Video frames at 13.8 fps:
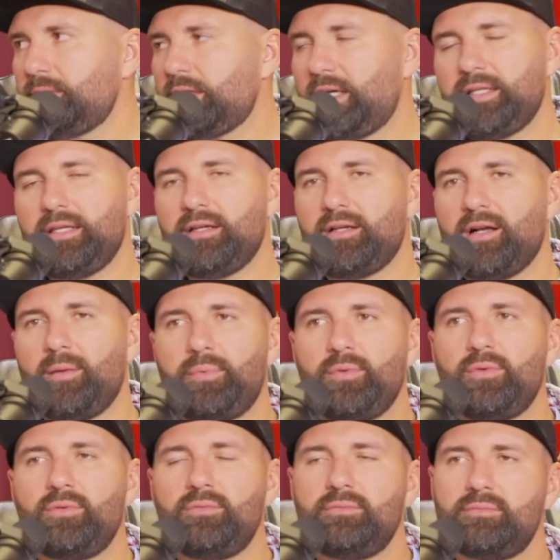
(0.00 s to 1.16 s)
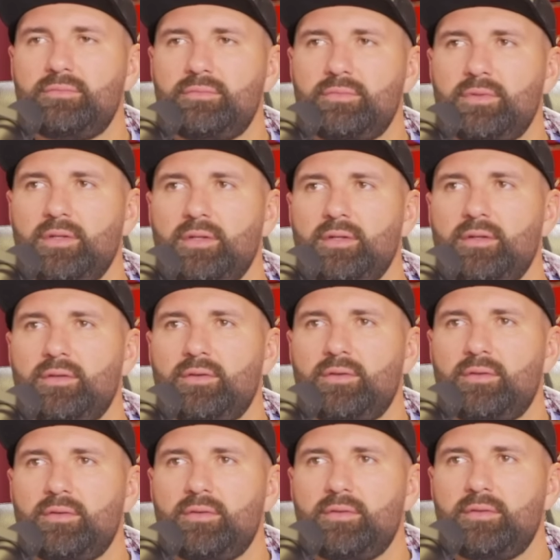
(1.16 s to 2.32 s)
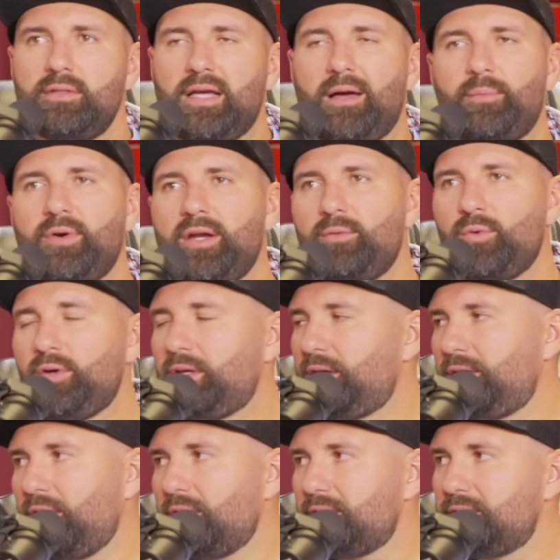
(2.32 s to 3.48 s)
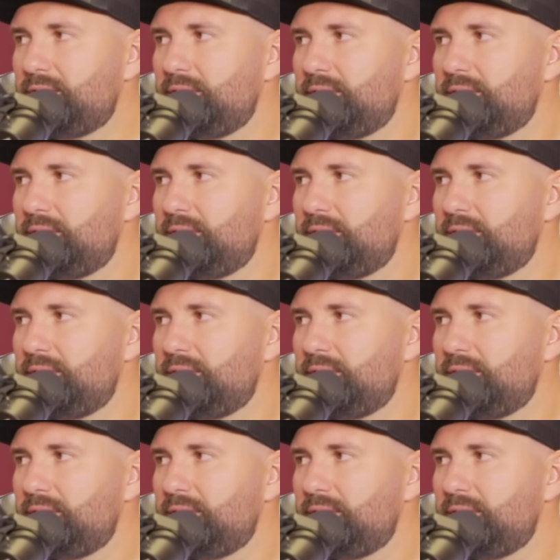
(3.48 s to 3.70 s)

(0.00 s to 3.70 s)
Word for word: I'd get a couple Tom Brady rookie cards.